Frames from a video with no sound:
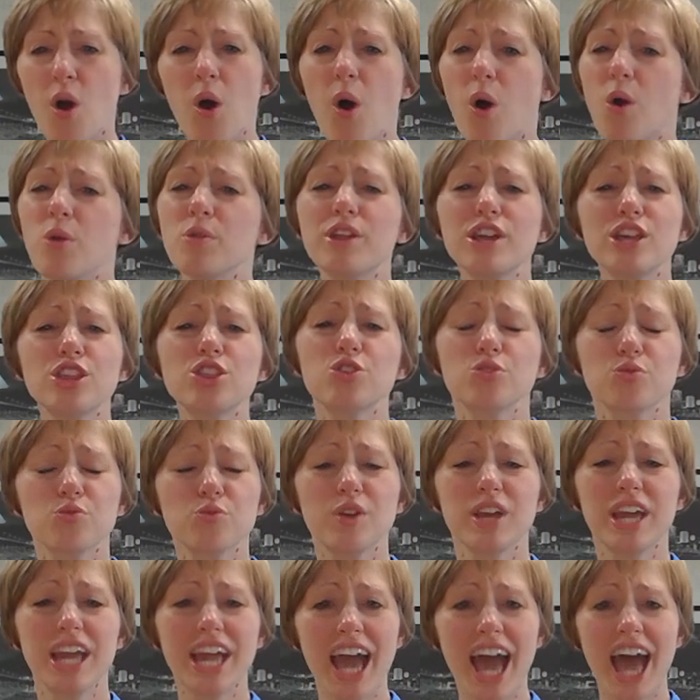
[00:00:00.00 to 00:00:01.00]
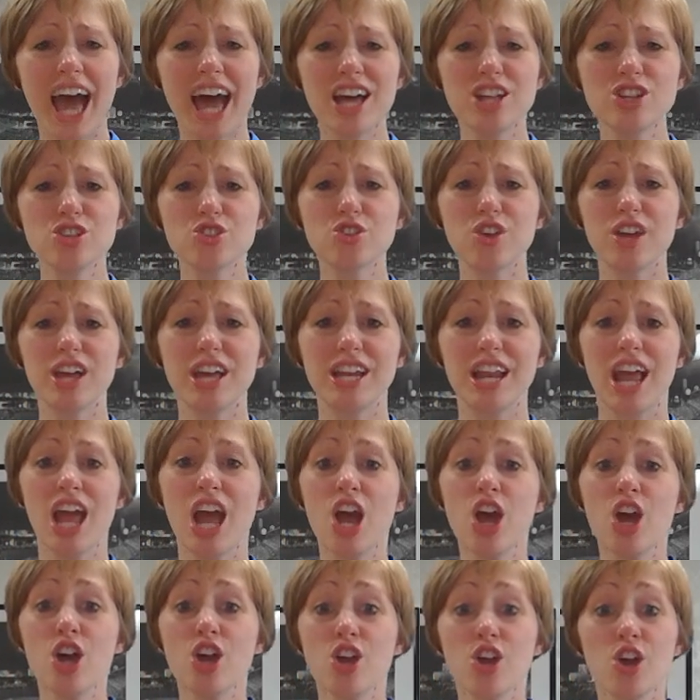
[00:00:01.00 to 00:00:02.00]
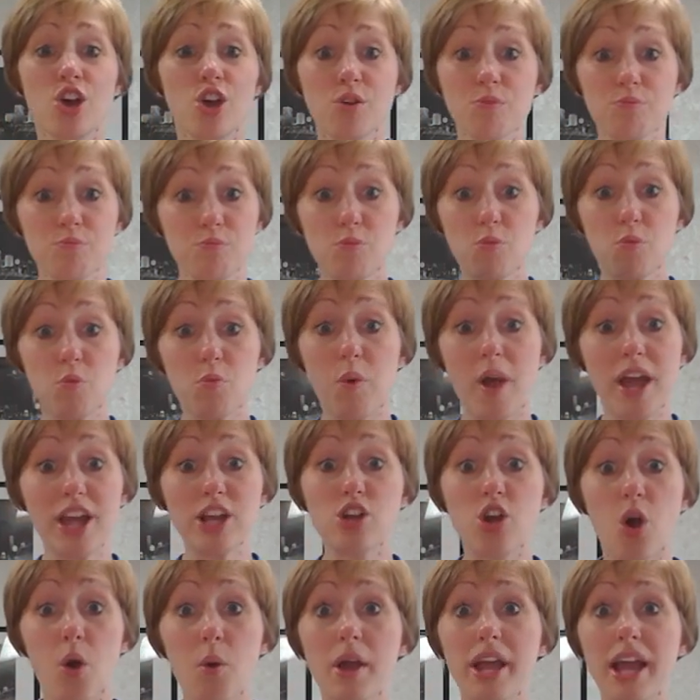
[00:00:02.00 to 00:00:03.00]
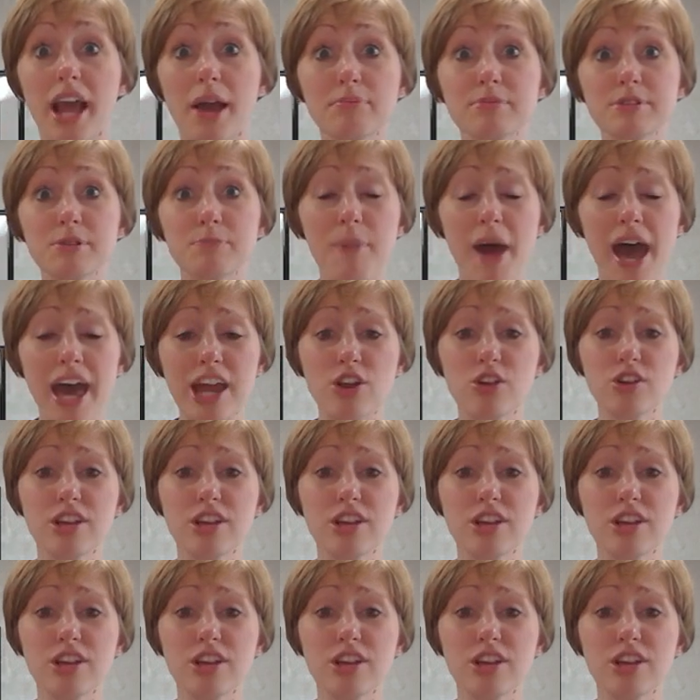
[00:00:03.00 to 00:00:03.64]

Only 300 when going up to battle